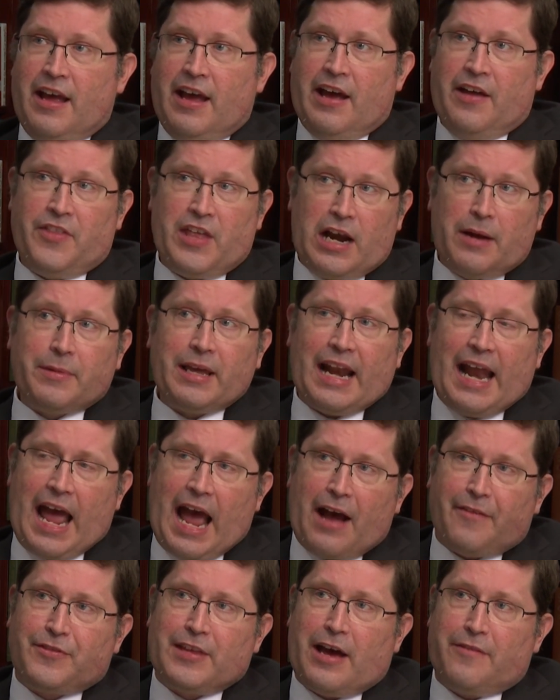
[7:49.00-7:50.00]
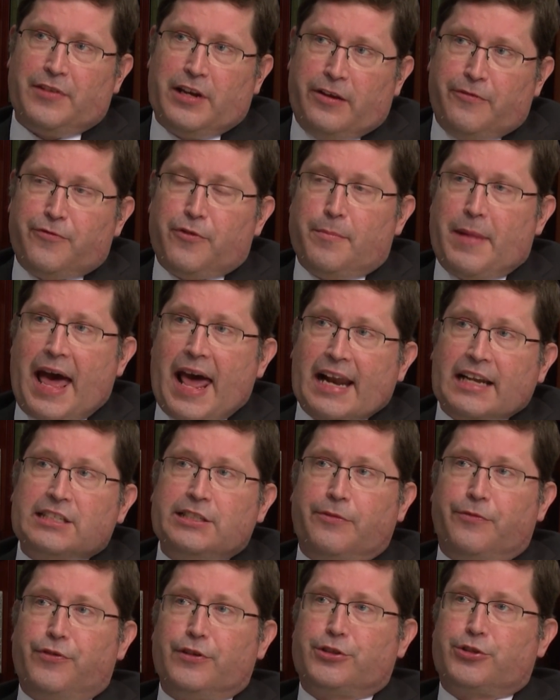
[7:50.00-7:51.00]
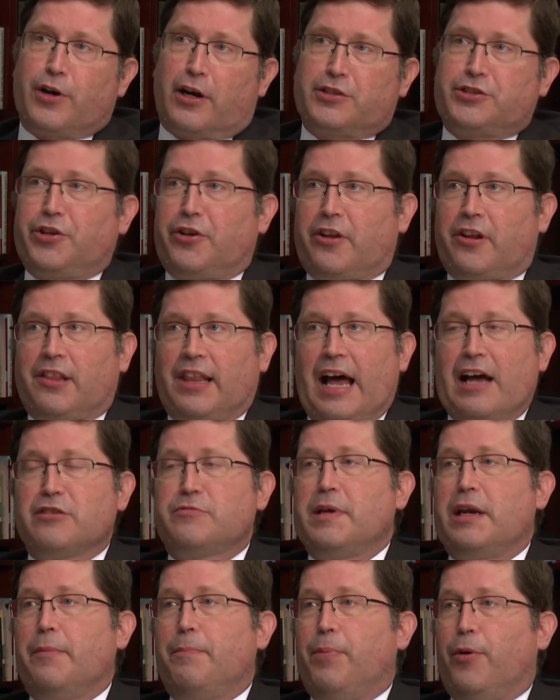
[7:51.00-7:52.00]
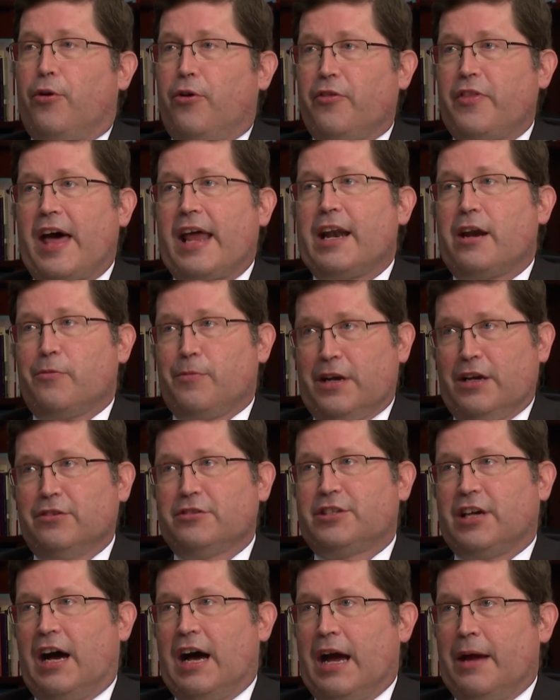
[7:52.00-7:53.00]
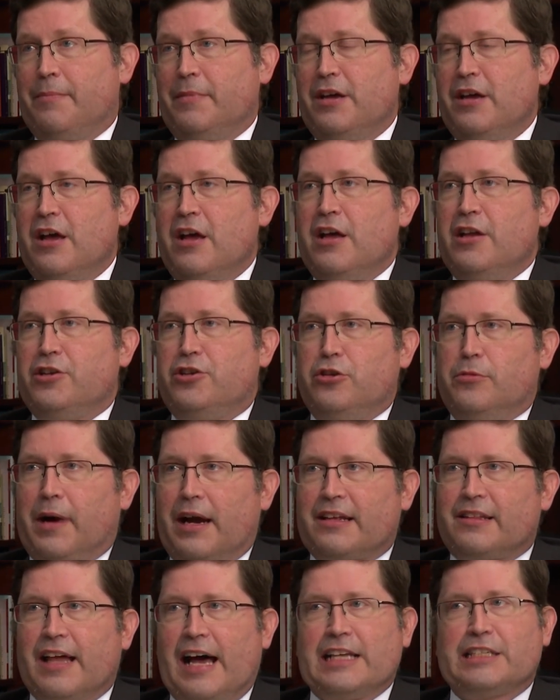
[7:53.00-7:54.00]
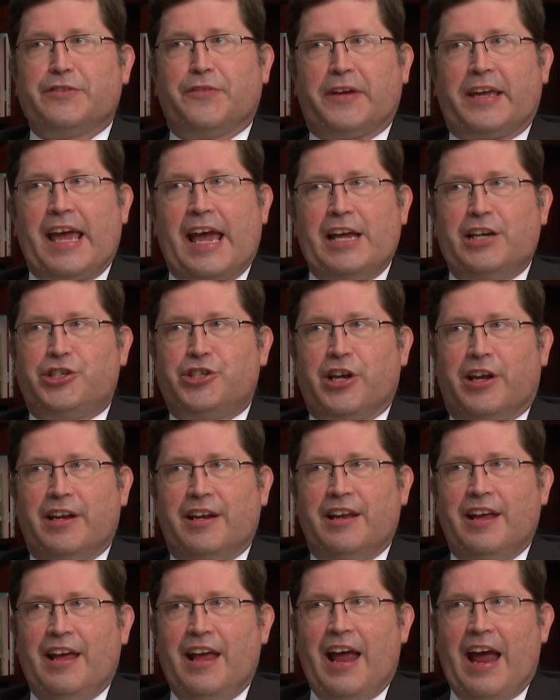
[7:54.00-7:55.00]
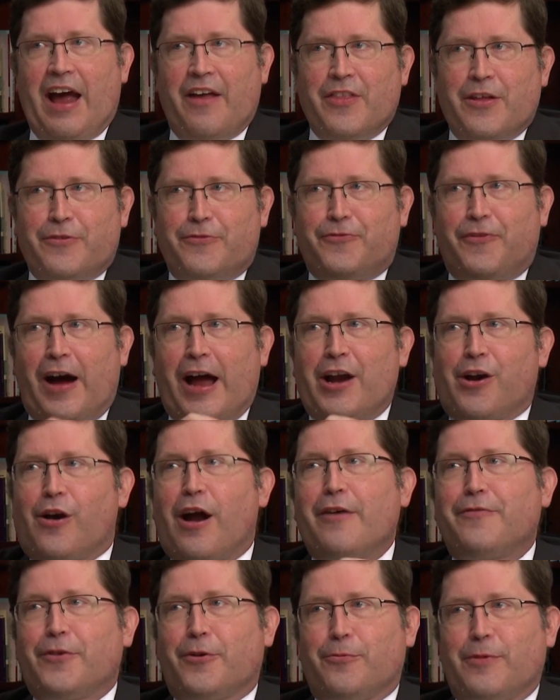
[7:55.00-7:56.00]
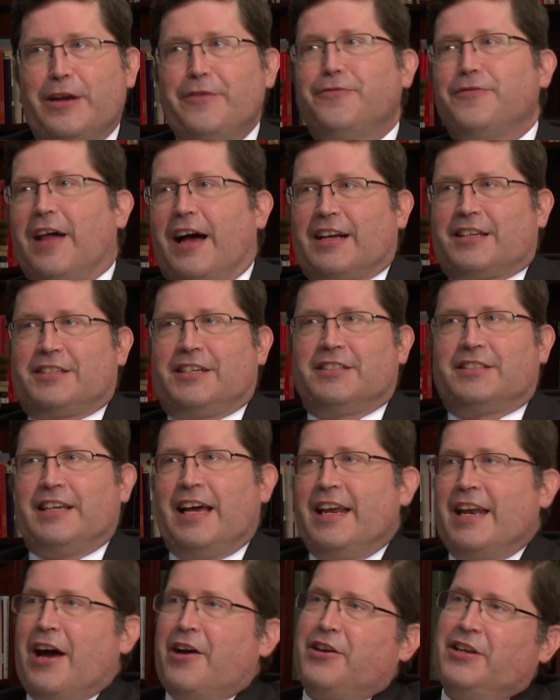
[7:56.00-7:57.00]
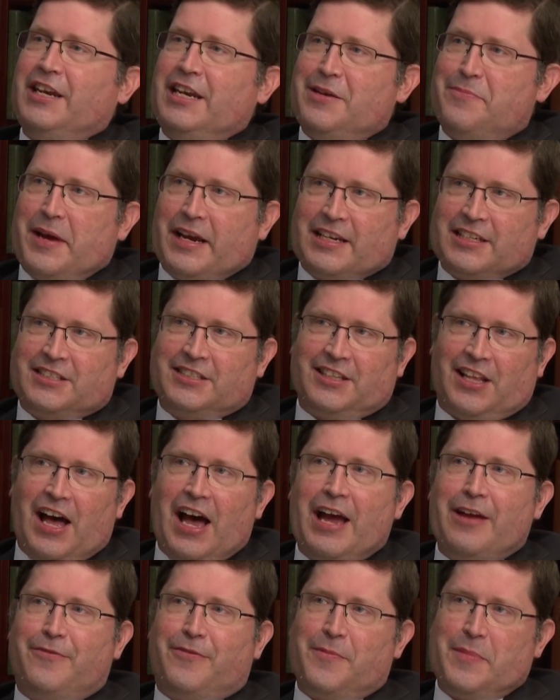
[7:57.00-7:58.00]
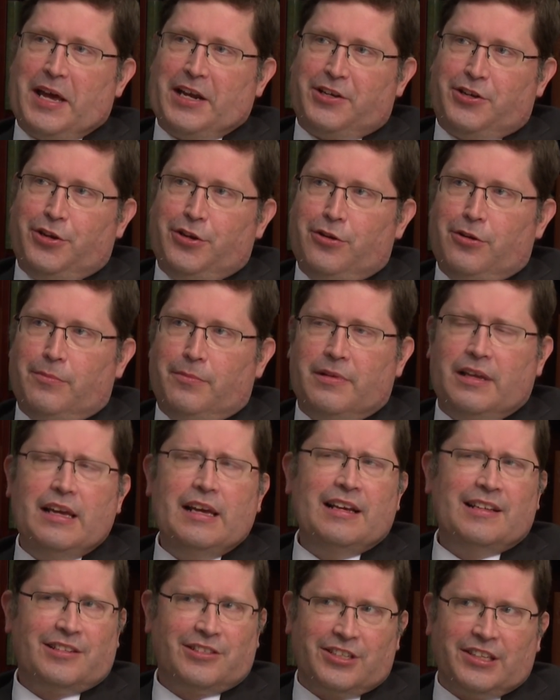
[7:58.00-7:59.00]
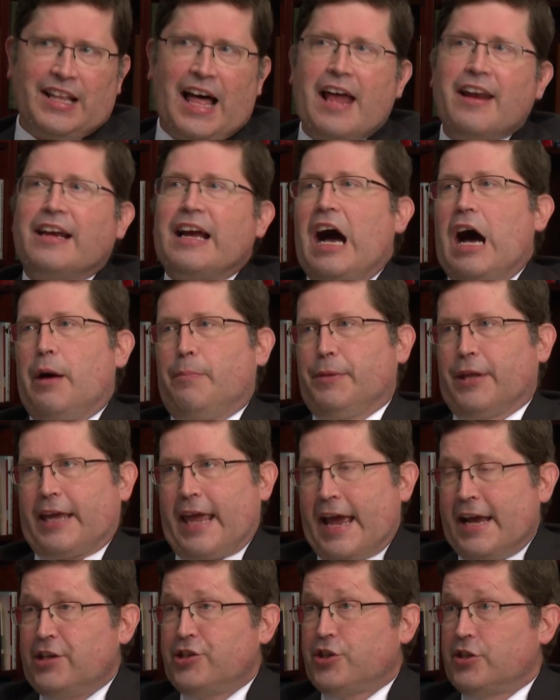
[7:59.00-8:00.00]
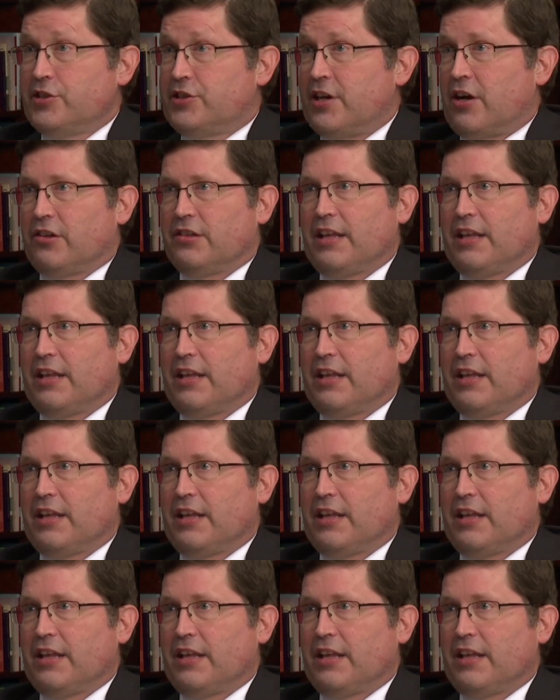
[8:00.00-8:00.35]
And then I'm going to have an informatics infrastructure that allows me to pull that in real time, do my classification, and then fire off a reflex to say, now you need to make a slide from that tube. There's a lot of complications there, a